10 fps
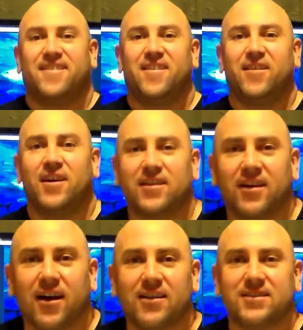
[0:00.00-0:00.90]
Alright
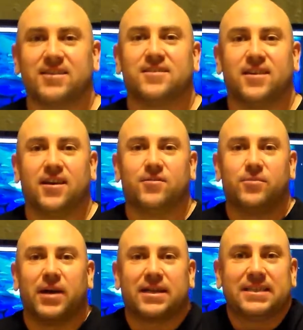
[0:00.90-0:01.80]
guys, oh yeah, we're
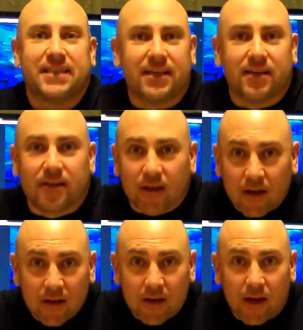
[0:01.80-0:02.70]
back again.
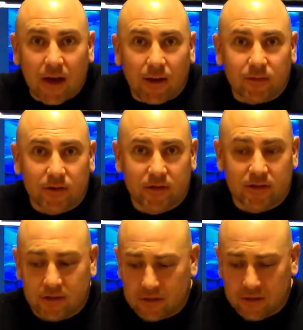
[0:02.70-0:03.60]
I'm going to
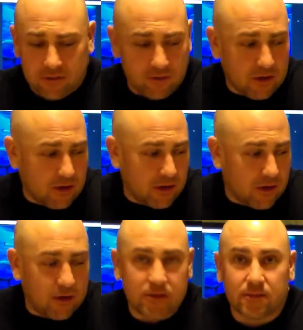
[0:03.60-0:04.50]
show you
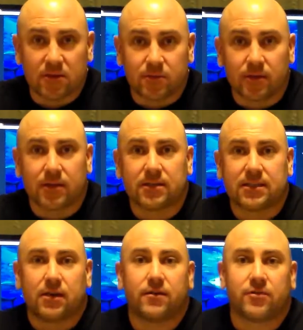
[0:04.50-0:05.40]
some spear guns
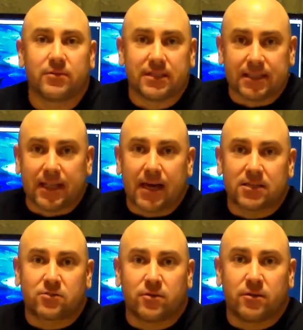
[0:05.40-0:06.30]
now. I think we did the
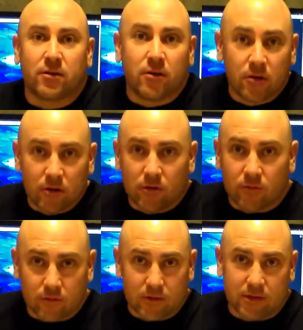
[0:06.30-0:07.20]
last one
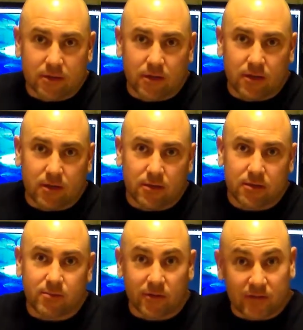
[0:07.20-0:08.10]
with the
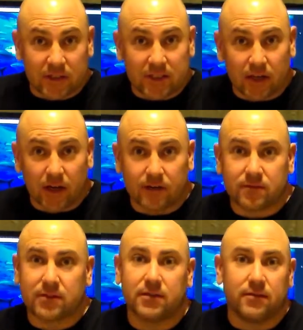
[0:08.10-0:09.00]
spearfishing
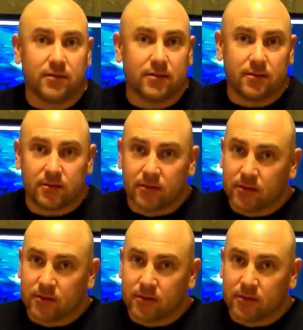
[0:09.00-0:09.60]
knives, and then